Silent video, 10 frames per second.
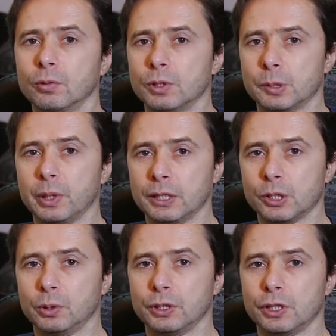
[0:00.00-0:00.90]
with
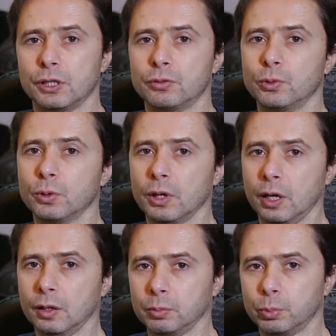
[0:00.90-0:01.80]
Panasonic GH4,
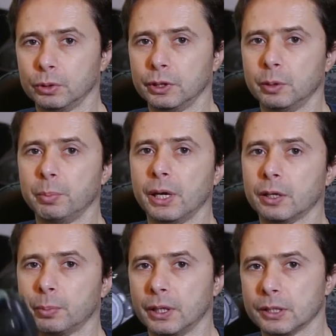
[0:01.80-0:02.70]
I'll put in the
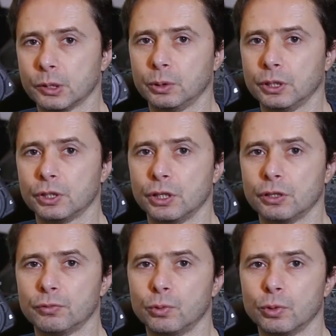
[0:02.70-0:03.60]
back Panasonic
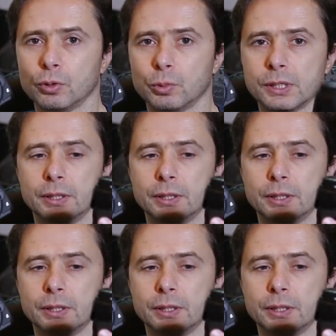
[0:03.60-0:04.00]
GH4 with